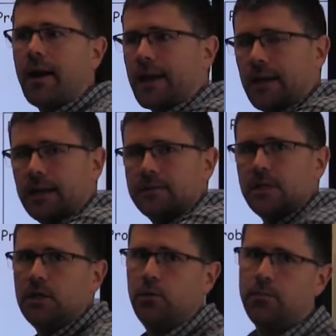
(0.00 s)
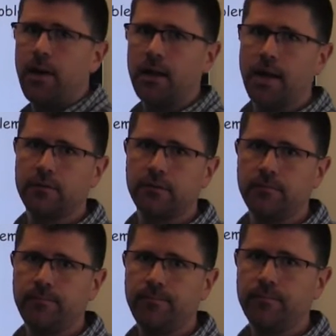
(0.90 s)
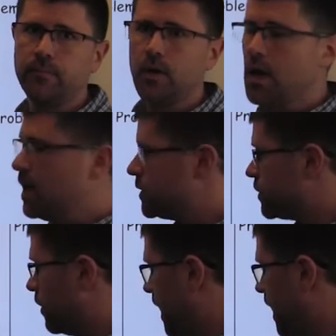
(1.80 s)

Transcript: and I can continue with my lesson. So